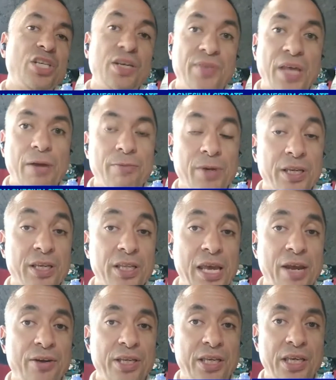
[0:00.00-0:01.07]
that
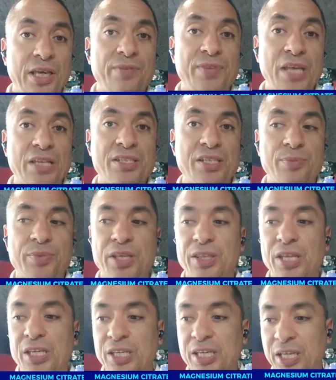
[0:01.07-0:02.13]
regularity if that's something
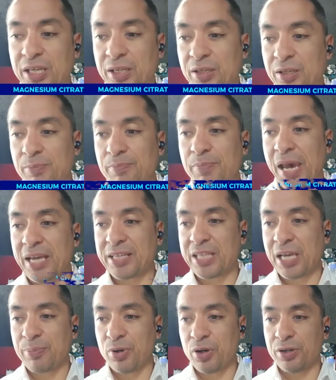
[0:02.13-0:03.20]
that you're getting backed
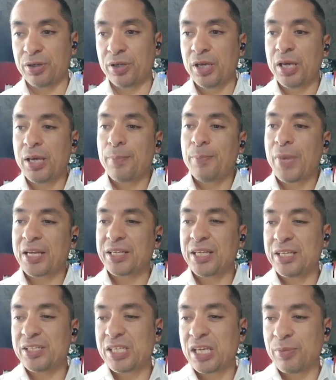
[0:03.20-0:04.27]
up on.
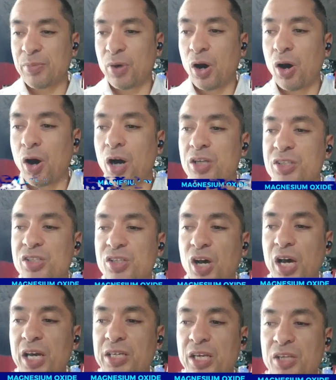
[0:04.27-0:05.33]
Magnesium
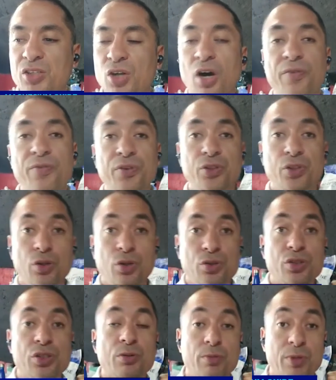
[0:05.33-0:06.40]
oxide is often
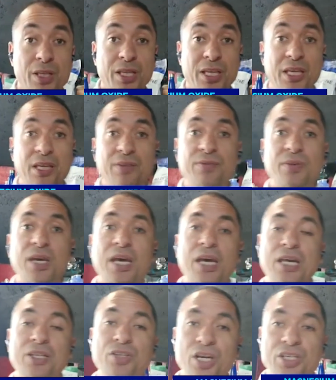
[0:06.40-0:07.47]
used to relieve
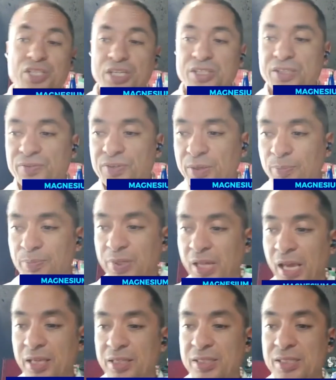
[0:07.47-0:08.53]
digestive
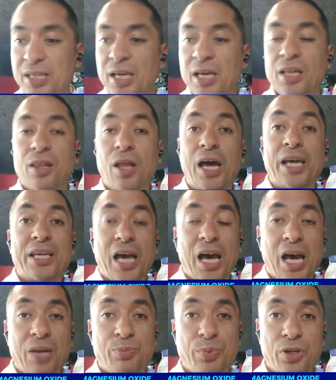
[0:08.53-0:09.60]
complaints like
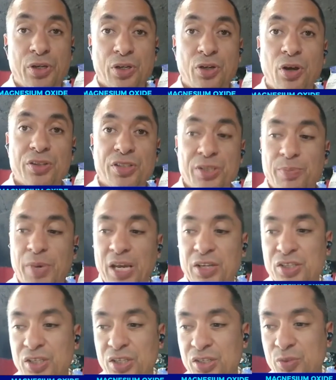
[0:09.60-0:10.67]
heartburn and
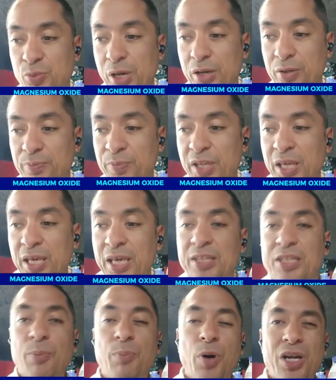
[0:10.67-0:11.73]
constipation as well.
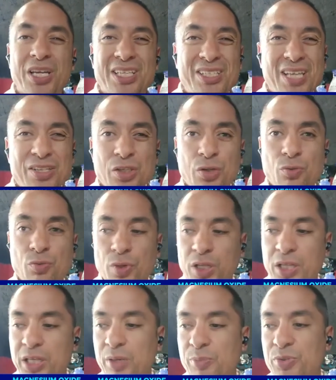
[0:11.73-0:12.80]
The body doesn't
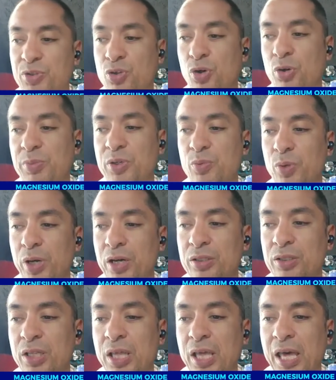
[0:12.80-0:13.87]
really absorb it
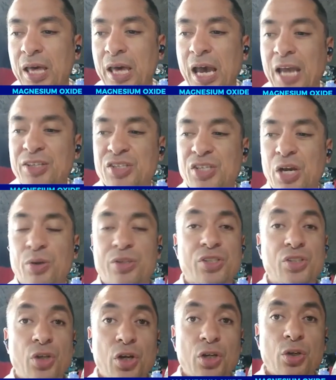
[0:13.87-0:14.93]
well, and so it's
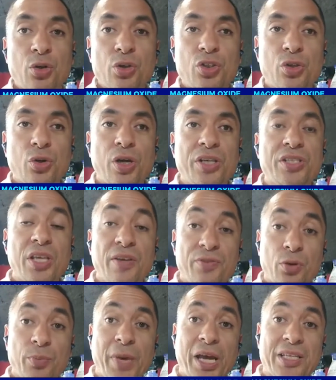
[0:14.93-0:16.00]
not a good choice if
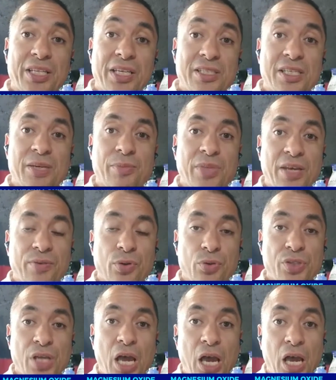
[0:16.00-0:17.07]
your magnesium
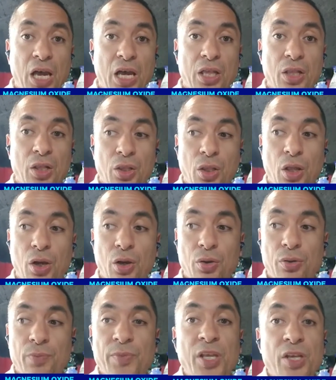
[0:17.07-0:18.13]
levels are
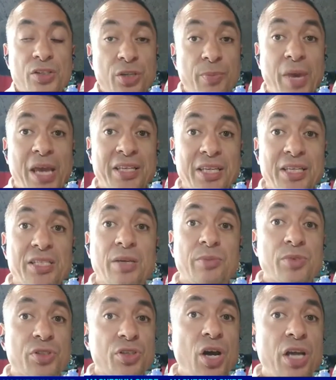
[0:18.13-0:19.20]
low. So magnesium
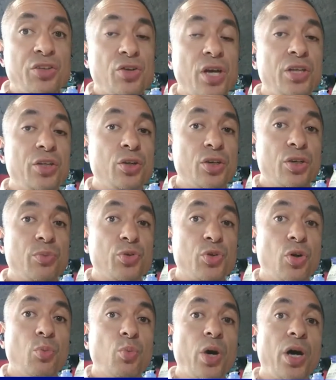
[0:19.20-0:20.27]
citrate you can
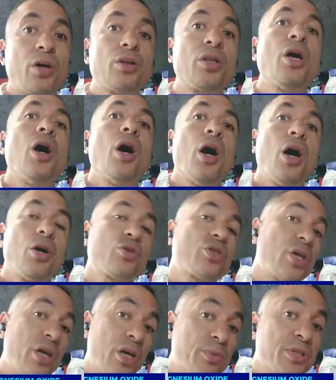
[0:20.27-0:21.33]
absorb well,
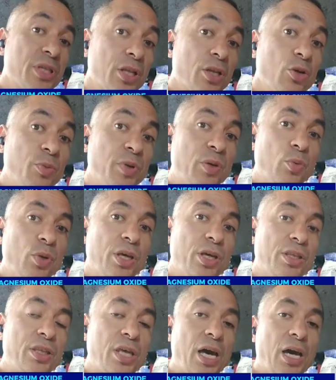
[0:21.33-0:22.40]
also helps a little bit
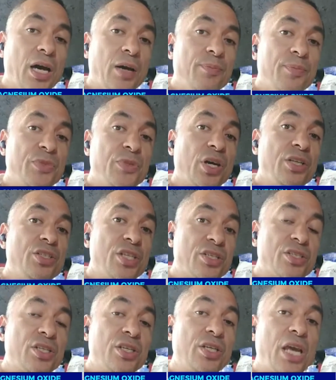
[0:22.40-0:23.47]
with
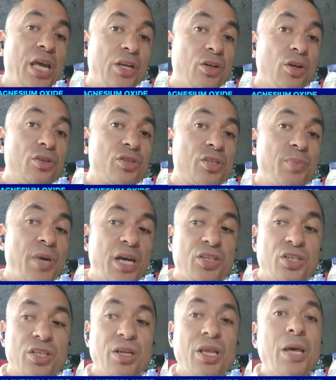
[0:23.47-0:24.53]
digestion and
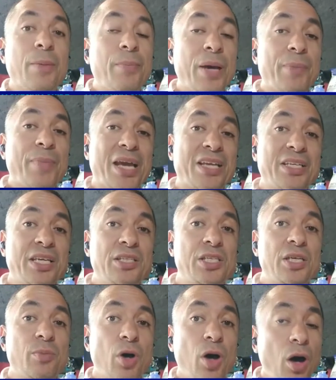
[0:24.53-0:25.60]
constipation, but
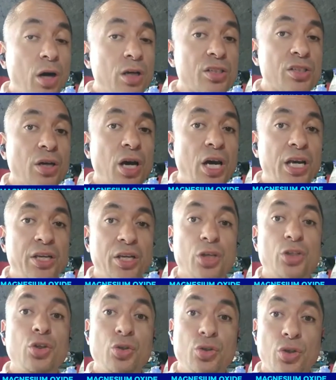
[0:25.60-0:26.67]
magnesium oxide
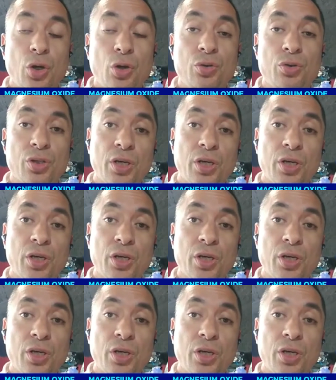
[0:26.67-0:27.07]
you don't